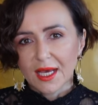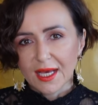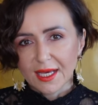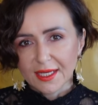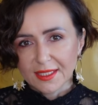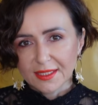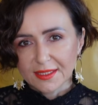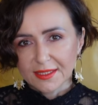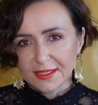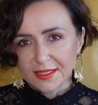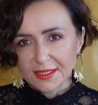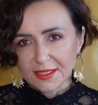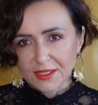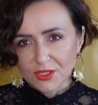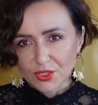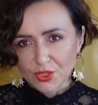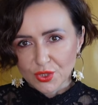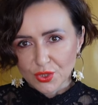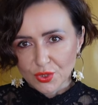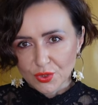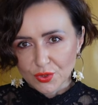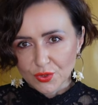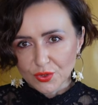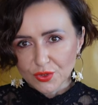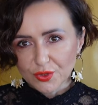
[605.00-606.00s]
ACNE
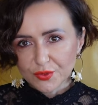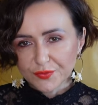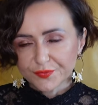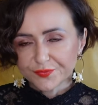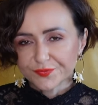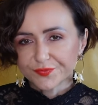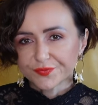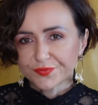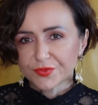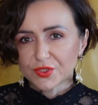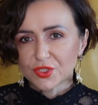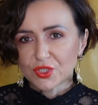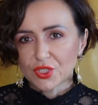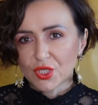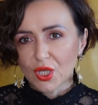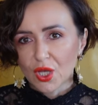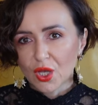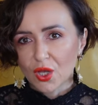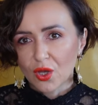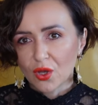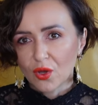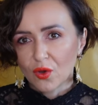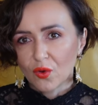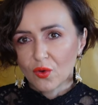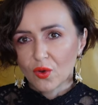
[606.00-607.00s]
suit.
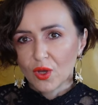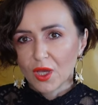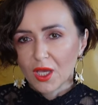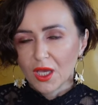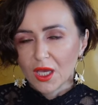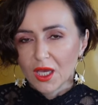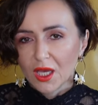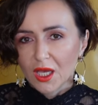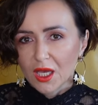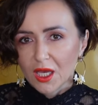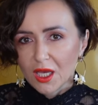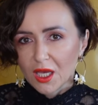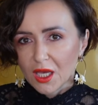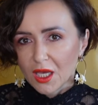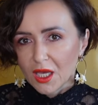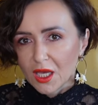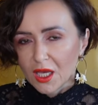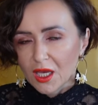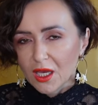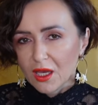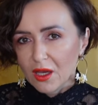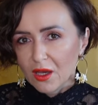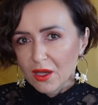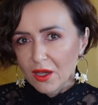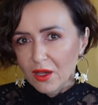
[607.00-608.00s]
So
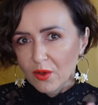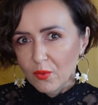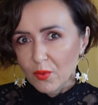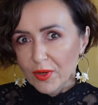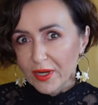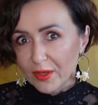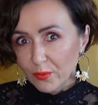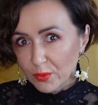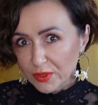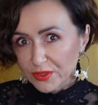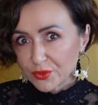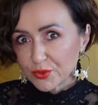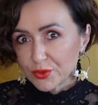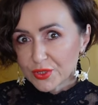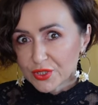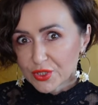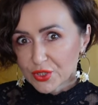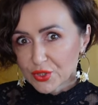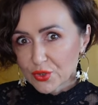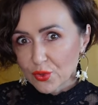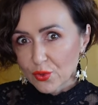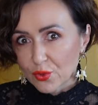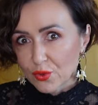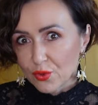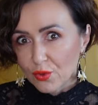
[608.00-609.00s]
when I went to the
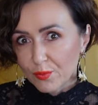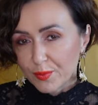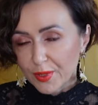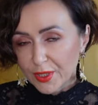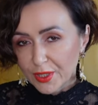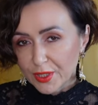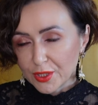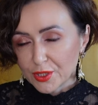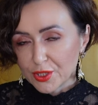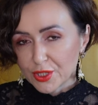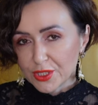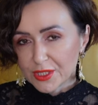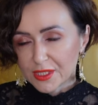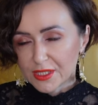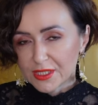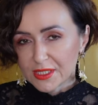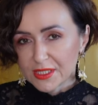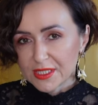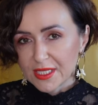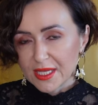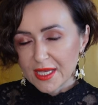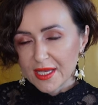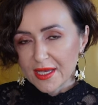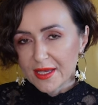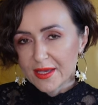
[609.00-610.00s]
store,
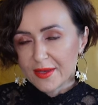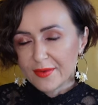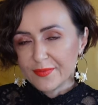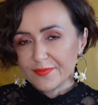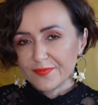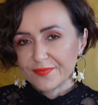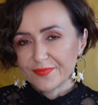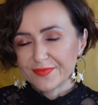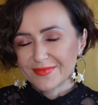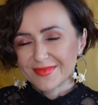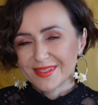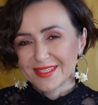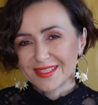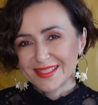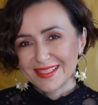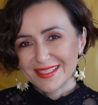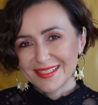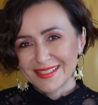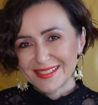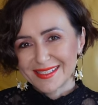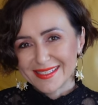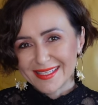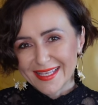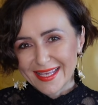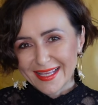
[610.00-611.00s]
purchased them, the
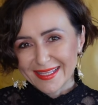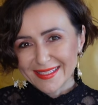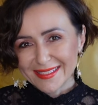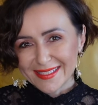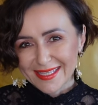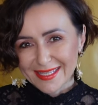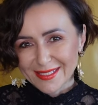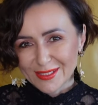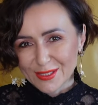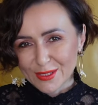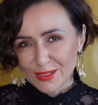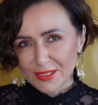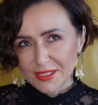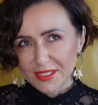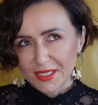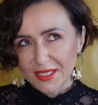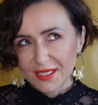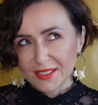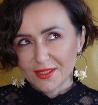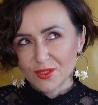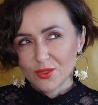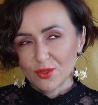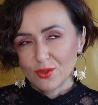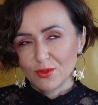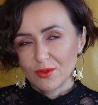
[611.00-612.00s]
sales
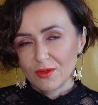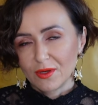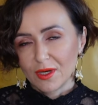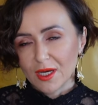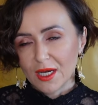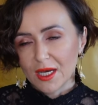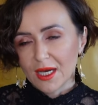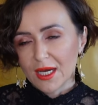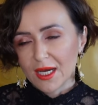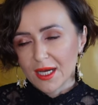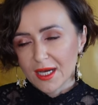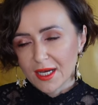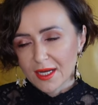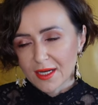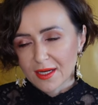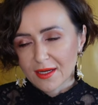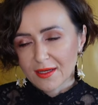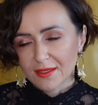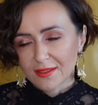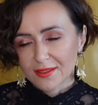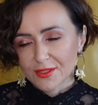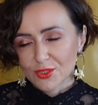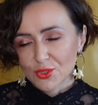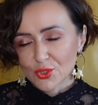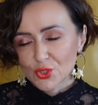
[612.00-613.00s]
associate, who are
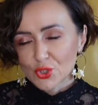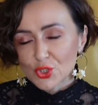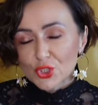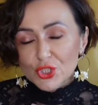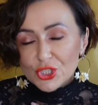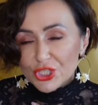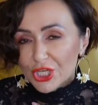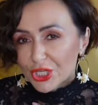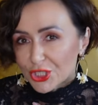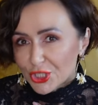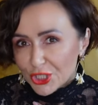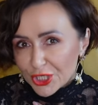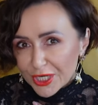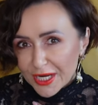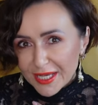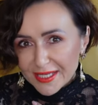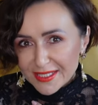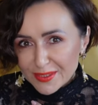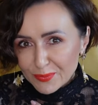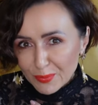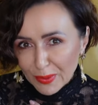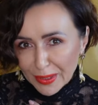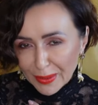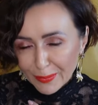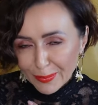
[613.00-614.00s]
such
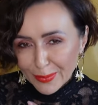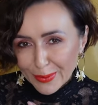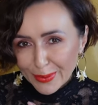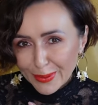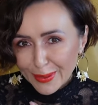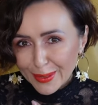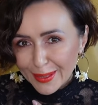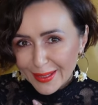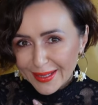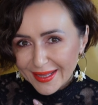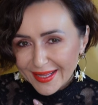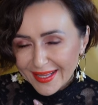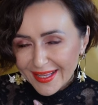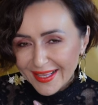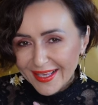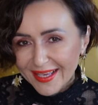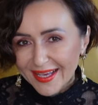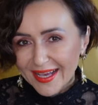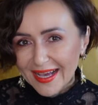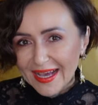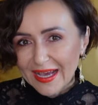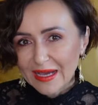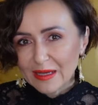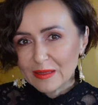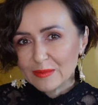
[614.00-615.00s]
nice people,
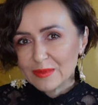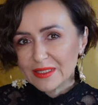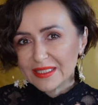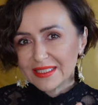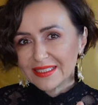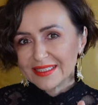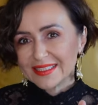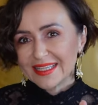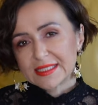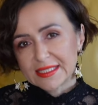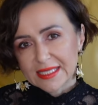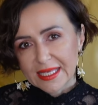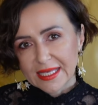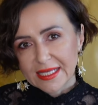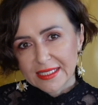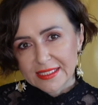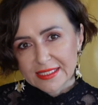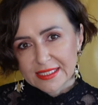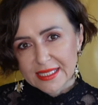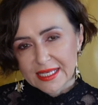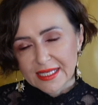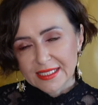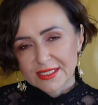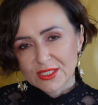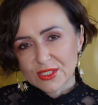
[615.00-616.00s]
I mean
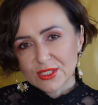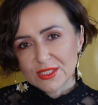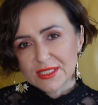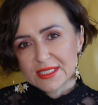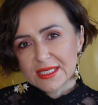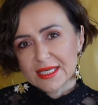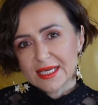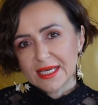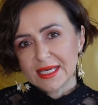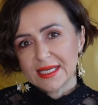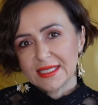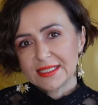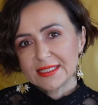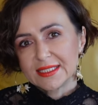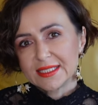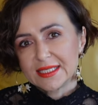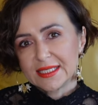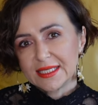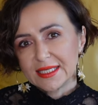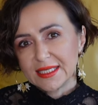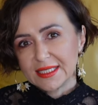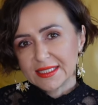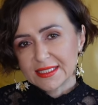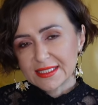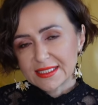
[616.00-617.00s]
sales associate
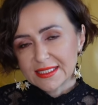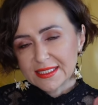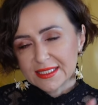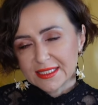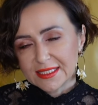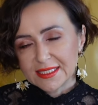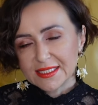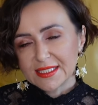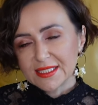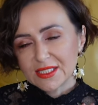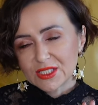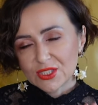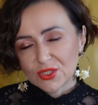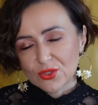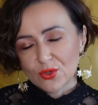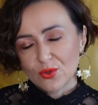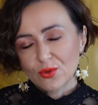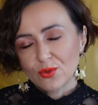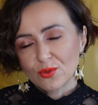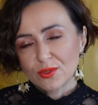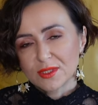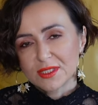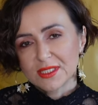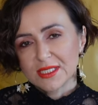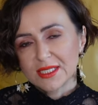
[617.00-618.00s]
in Sydney
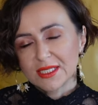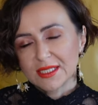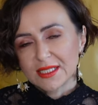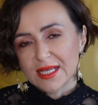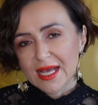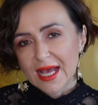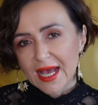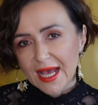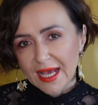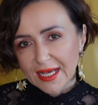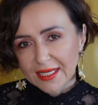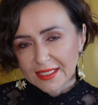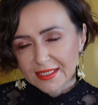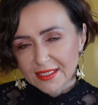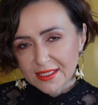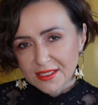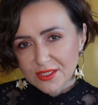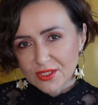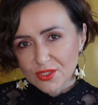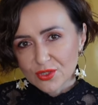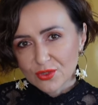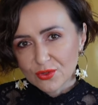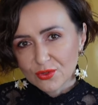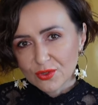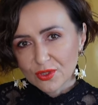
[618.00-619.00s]
stores in ACNE
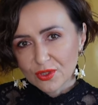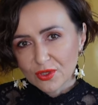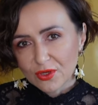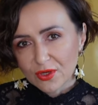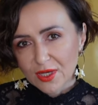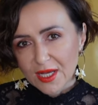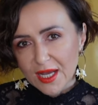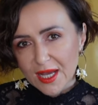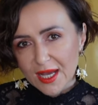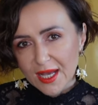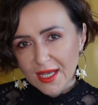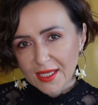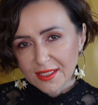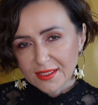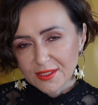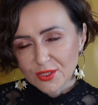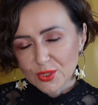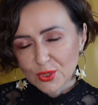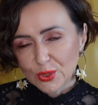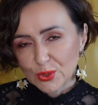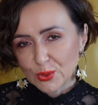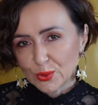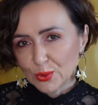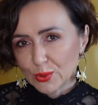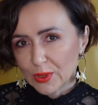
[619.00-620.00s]
Studio, guys,
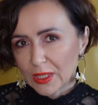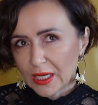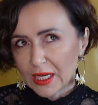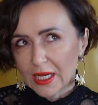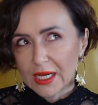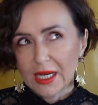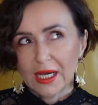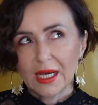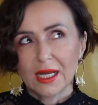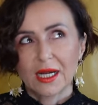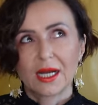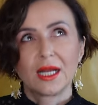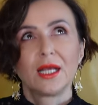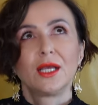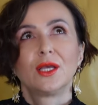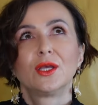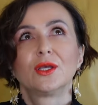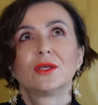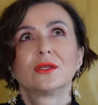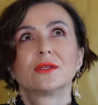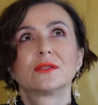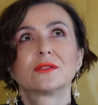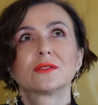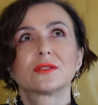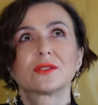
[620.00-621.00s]
you are
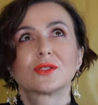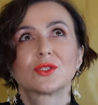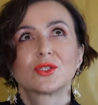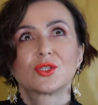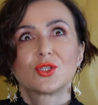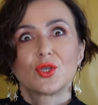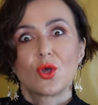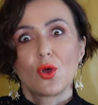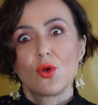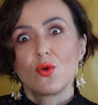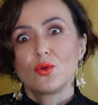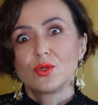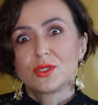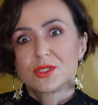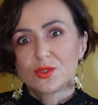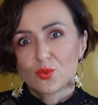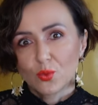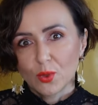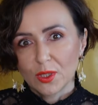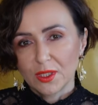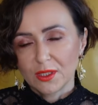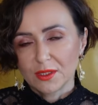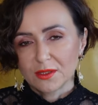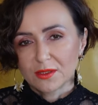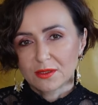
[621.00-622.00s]
so
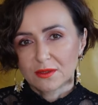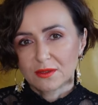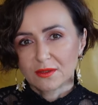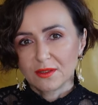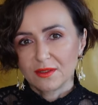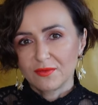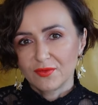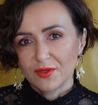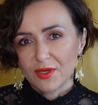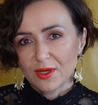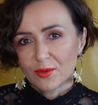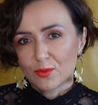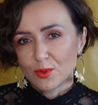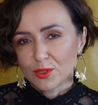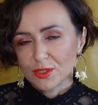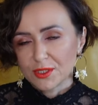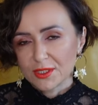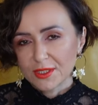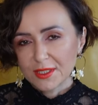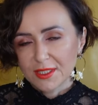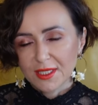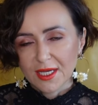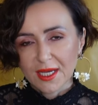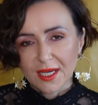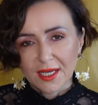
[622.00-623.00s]
sweet. If you are
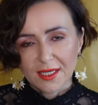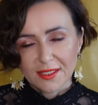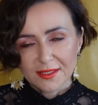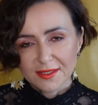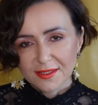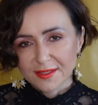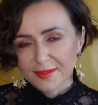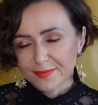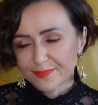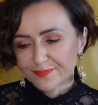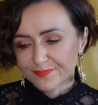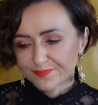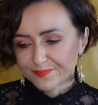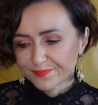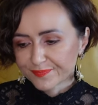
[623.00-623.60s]
watching, guys,